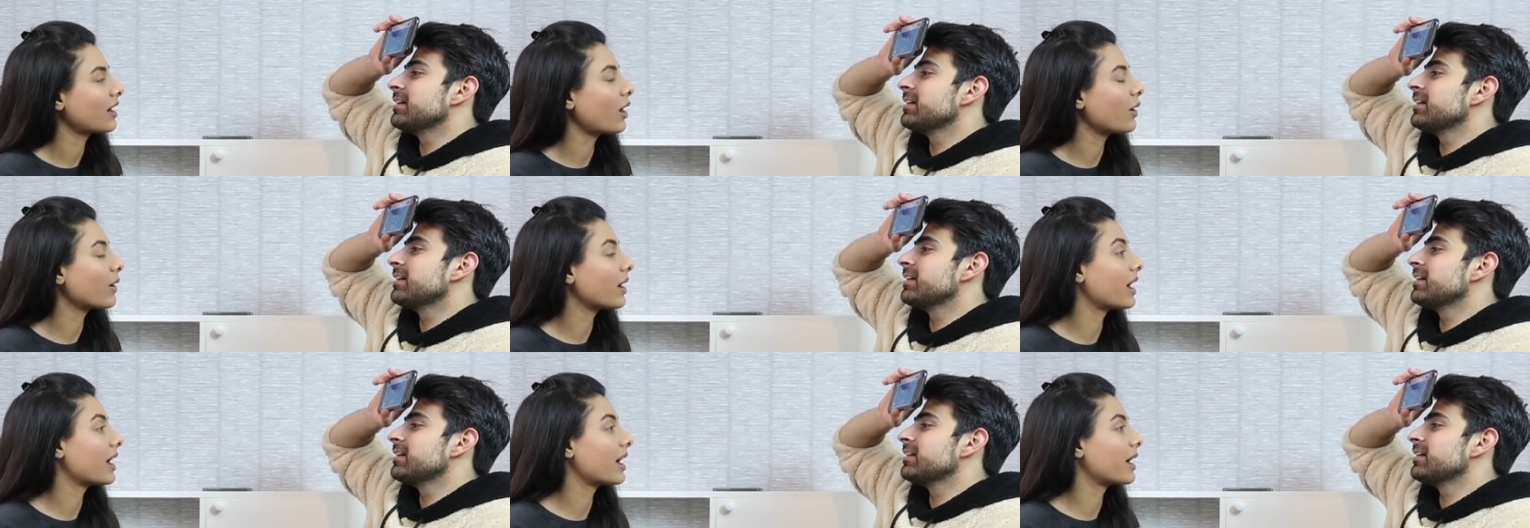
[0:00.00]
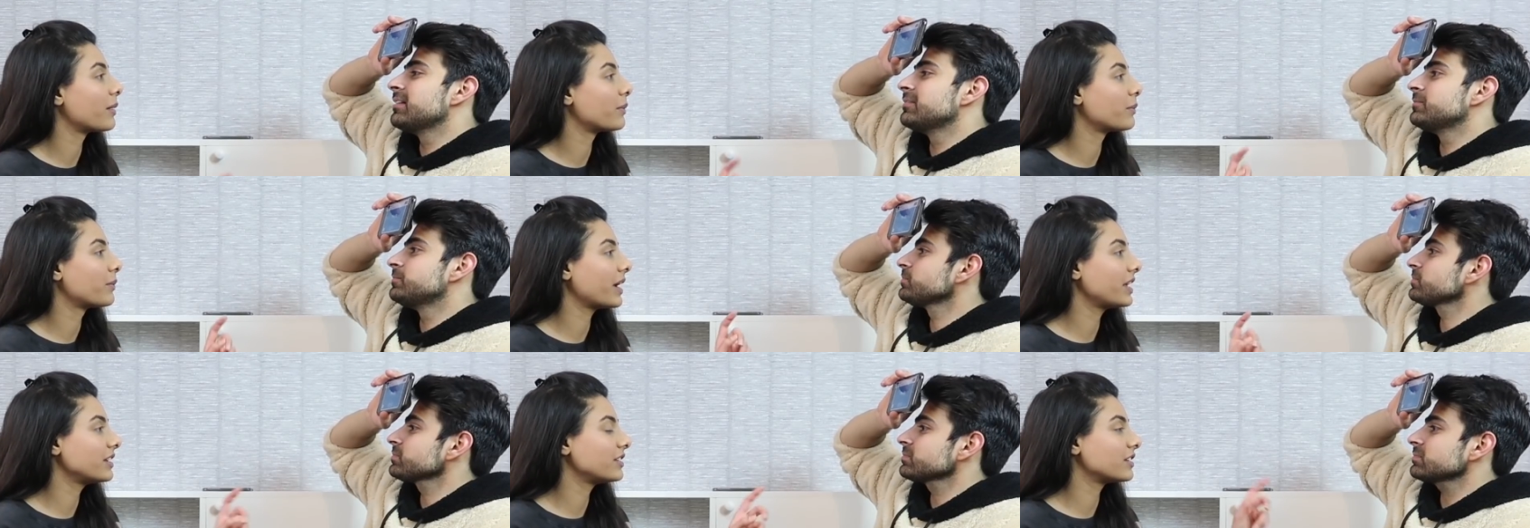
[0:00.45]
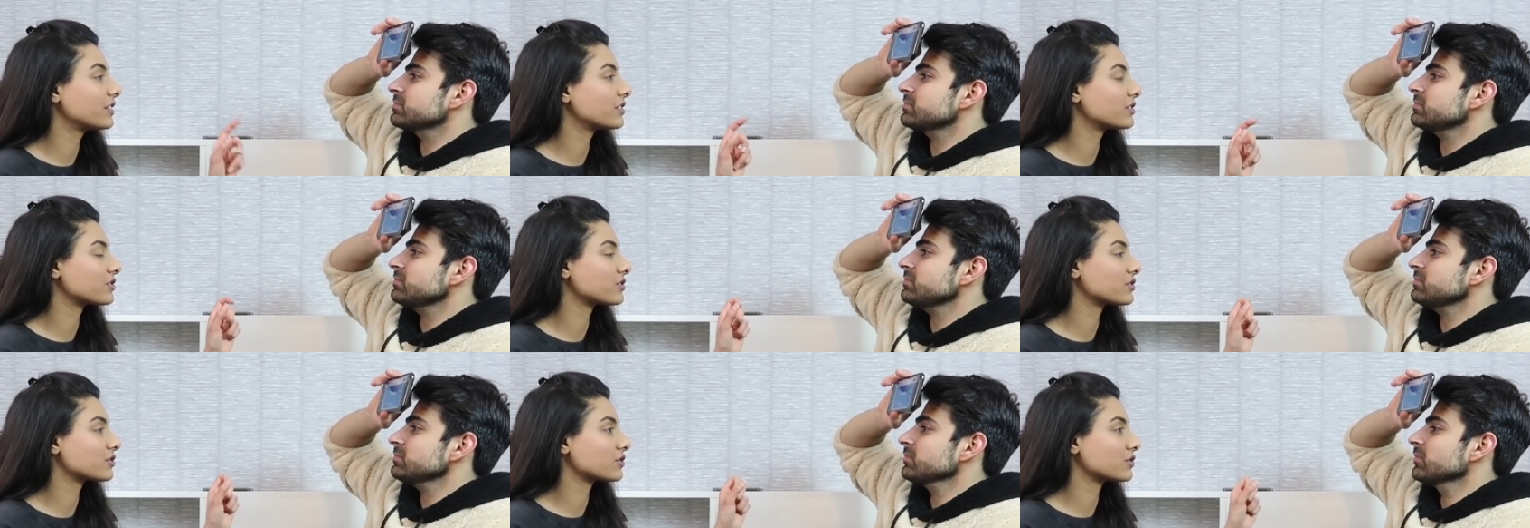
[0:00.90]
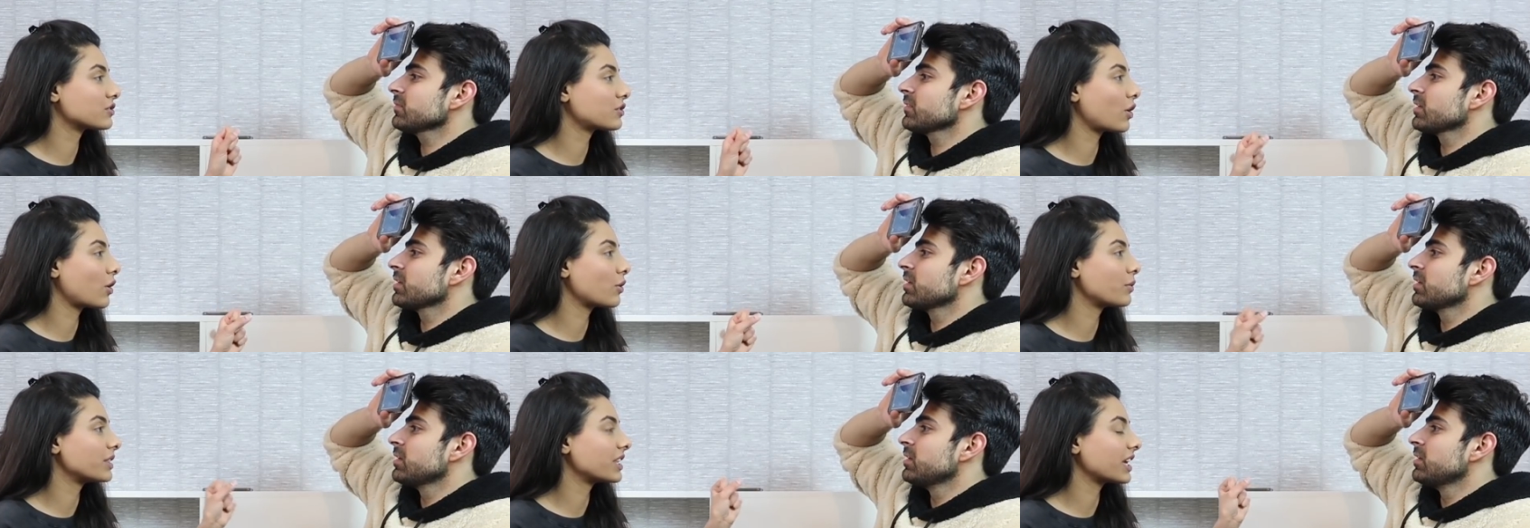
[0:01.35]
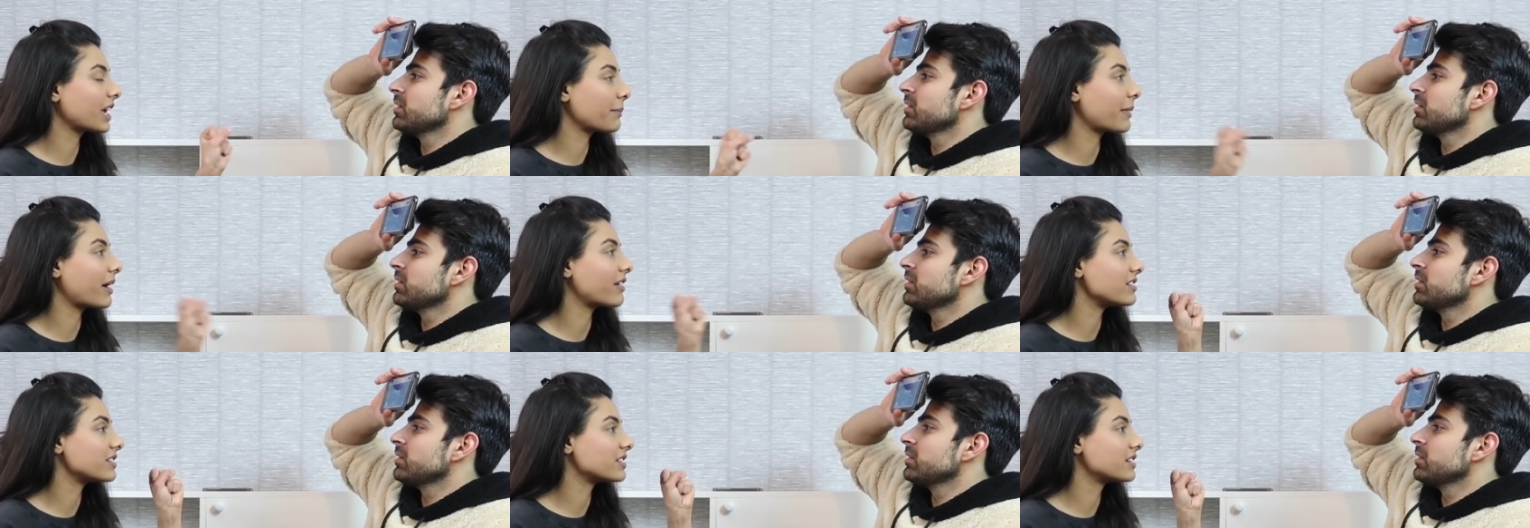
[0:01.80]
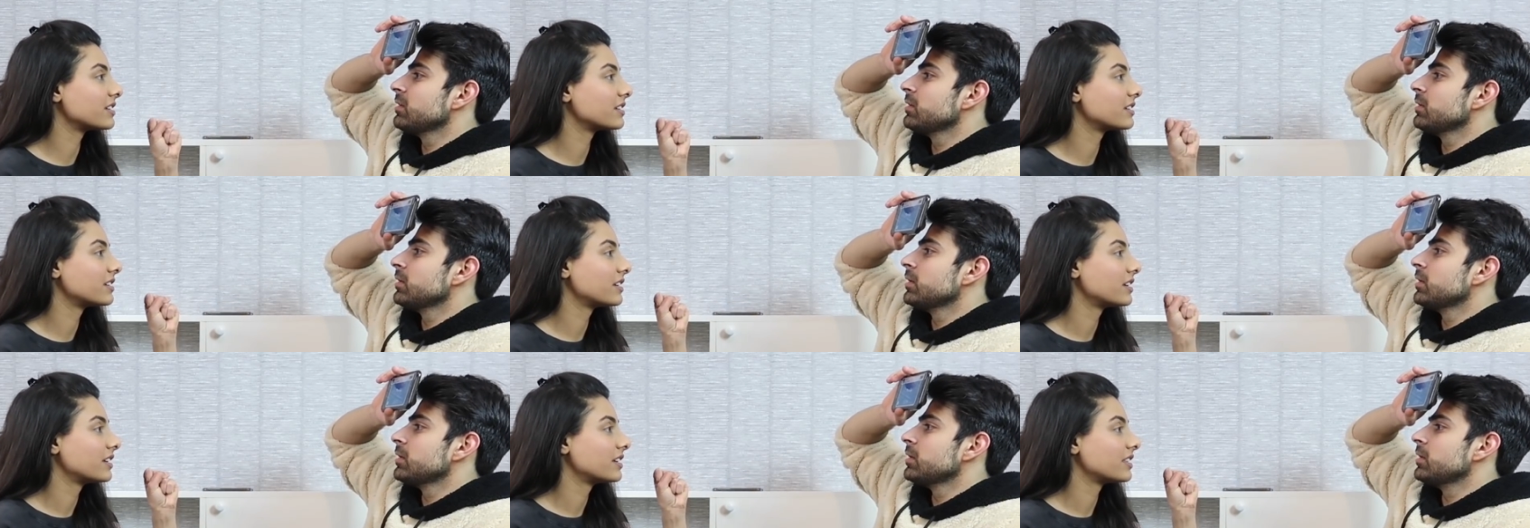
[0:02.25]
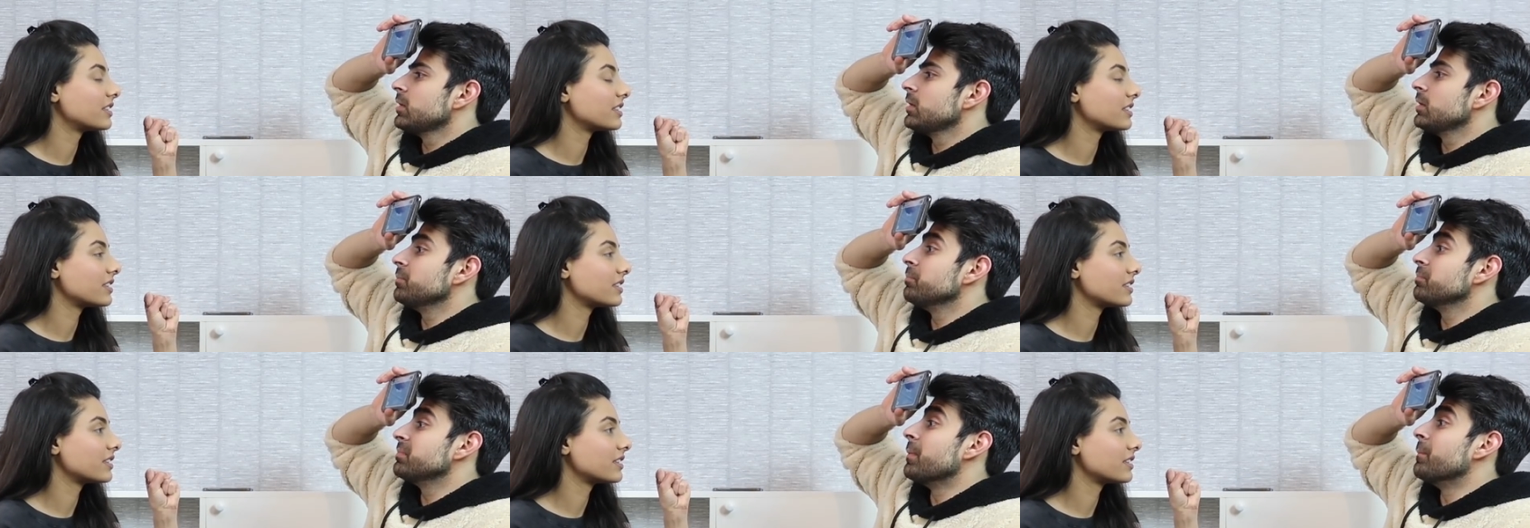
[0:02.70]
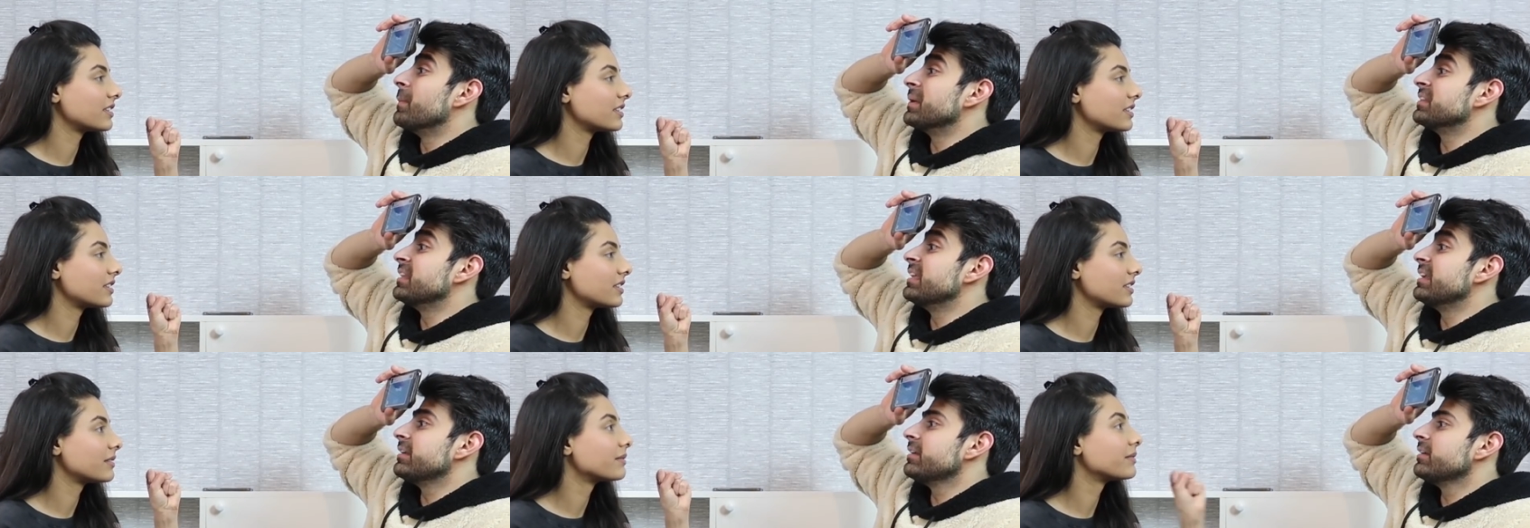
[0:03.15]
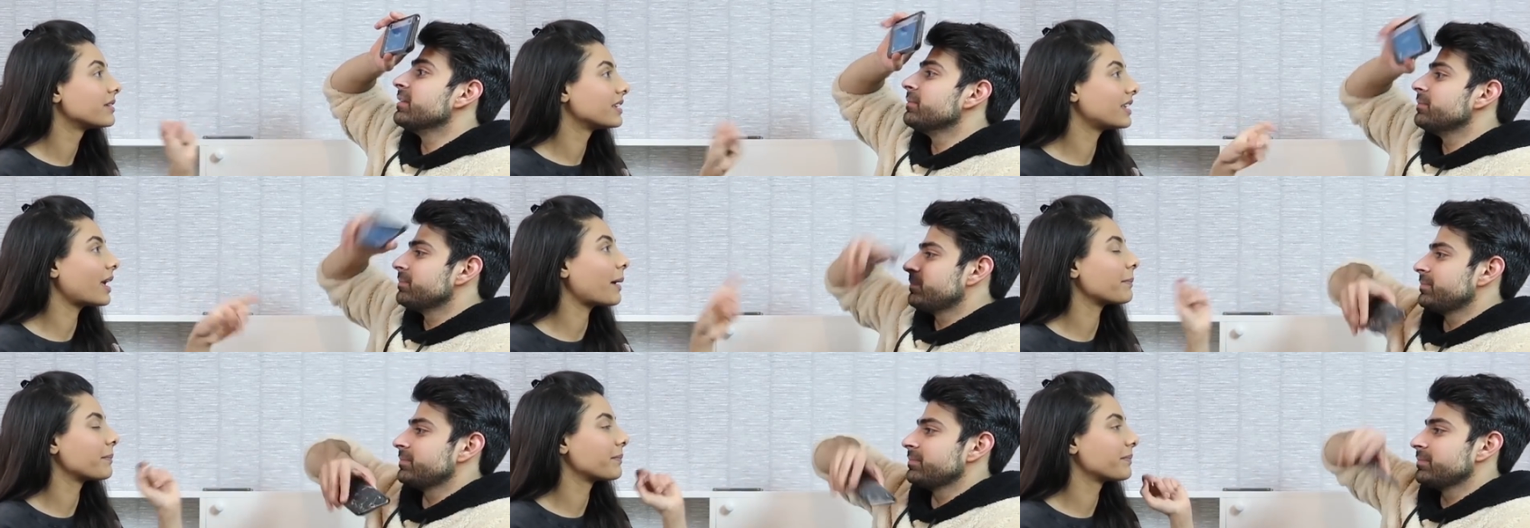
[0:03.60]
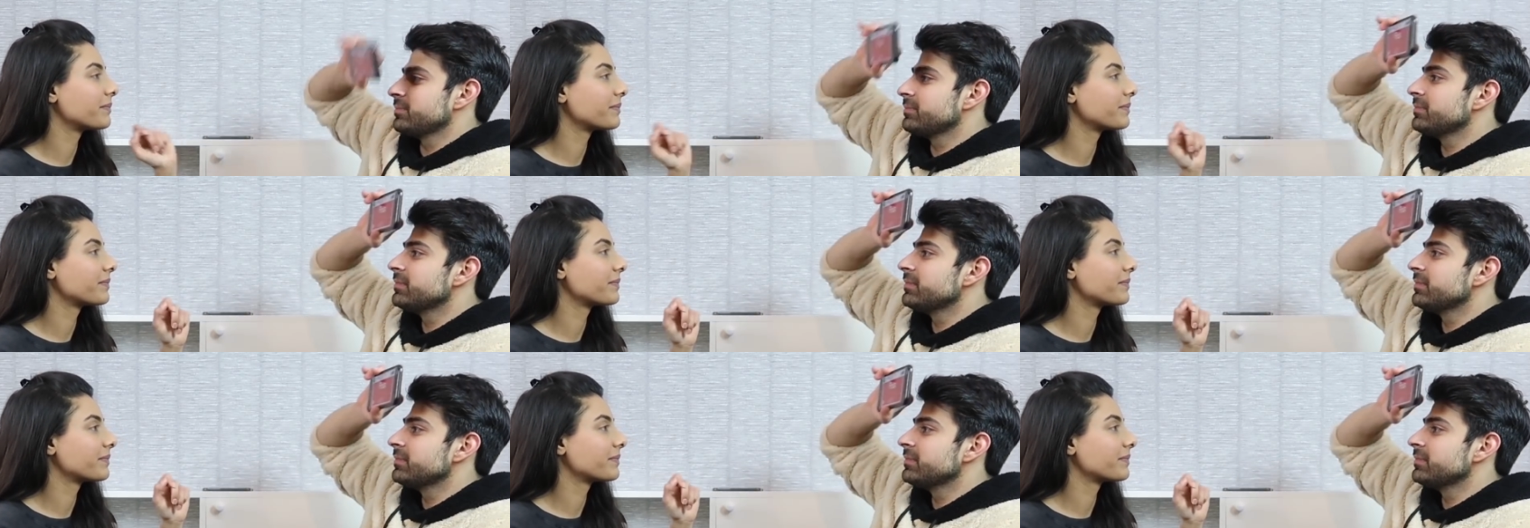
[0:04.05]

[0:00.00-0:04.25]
Speaker 1: oh, uh, where Indians go when they get married.
Speaker 2: The mandir.
Speaker 1: Yeah.